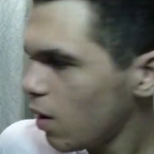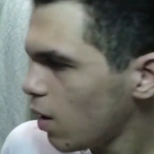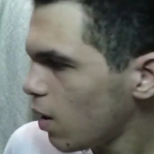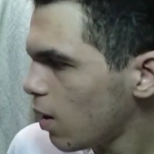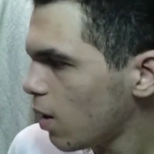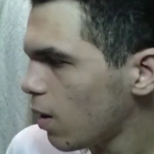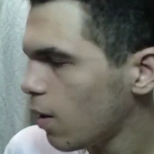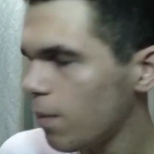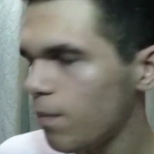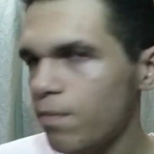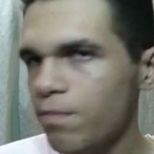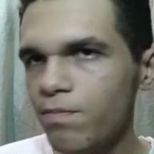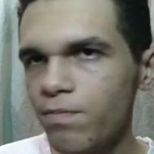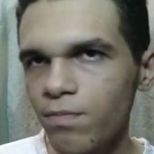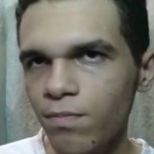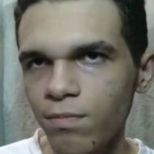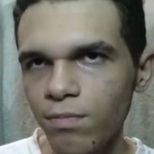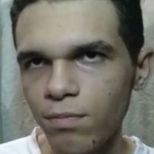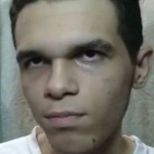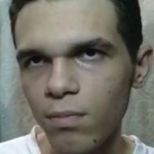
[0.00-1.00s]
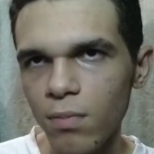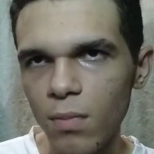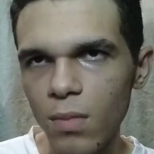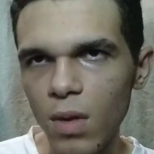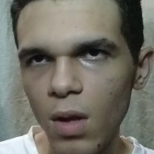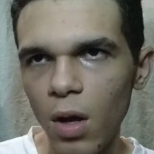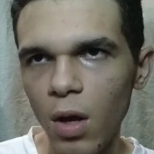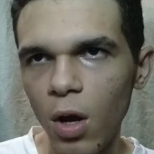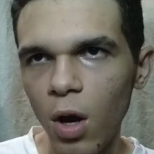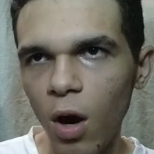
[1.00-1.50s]
um,
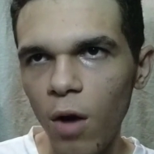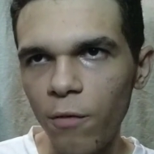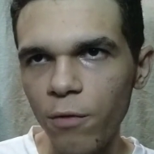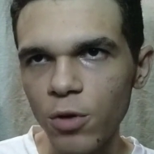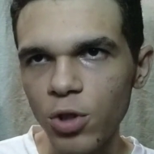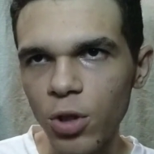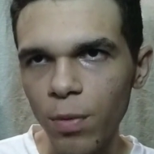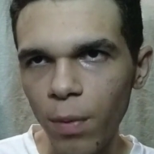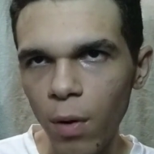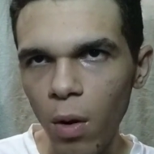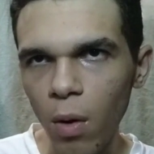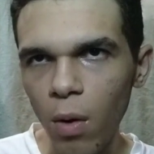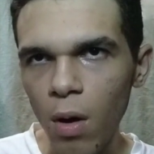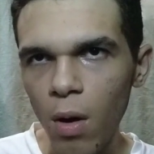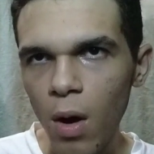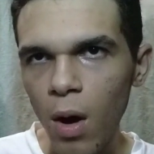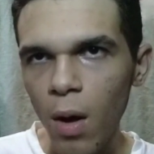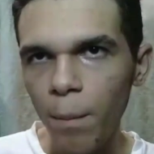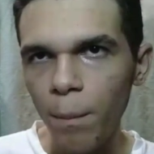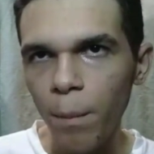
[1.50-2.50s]
comfortable.